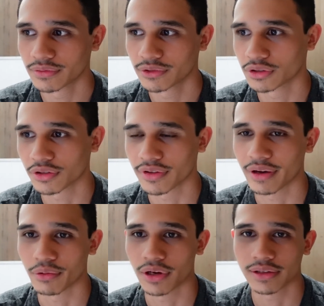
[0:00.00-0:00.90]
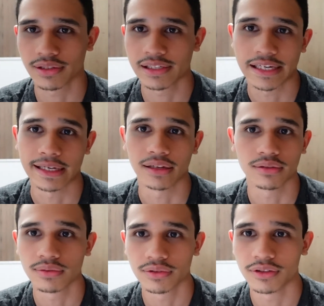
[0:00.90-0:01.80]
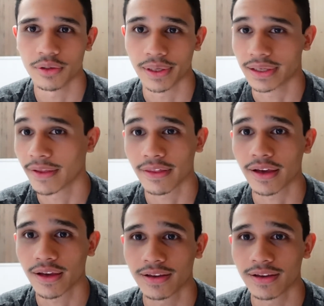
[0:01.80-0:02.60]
we're not sitting doing nothing.